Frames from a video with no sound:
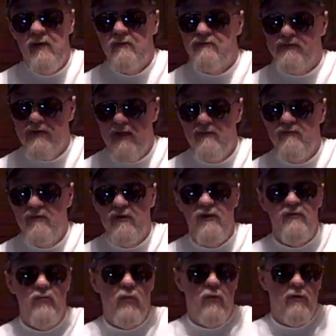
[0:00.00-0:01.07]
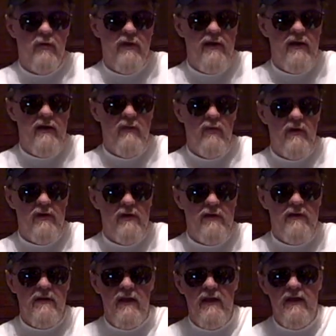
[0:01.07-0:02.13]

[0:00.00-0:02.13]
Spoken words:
I was having to go to work anyway,